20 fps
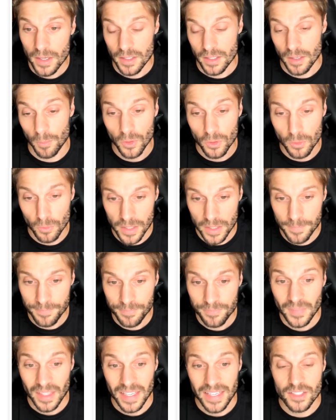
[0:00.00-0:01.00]
Number three,
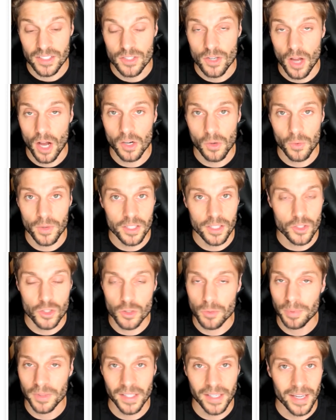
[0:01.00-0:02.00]
it's not going to
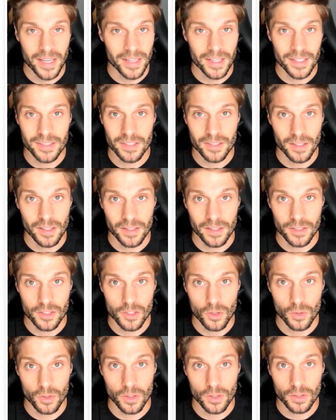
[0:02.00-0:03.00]
duplicate
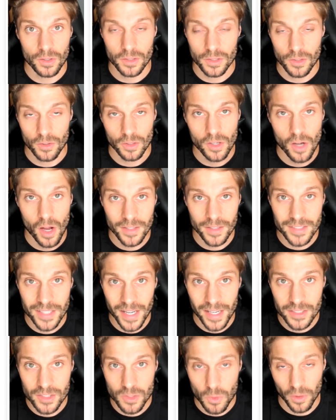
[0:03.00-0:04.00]
your
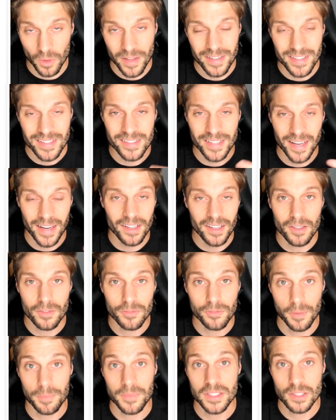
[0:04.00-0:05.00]
contacts or any data
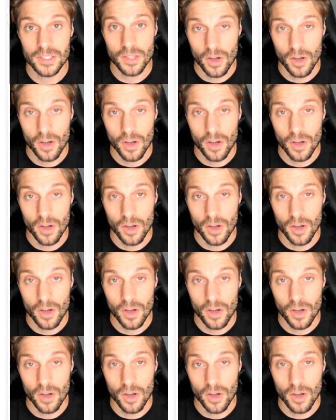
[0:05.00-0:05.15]
from these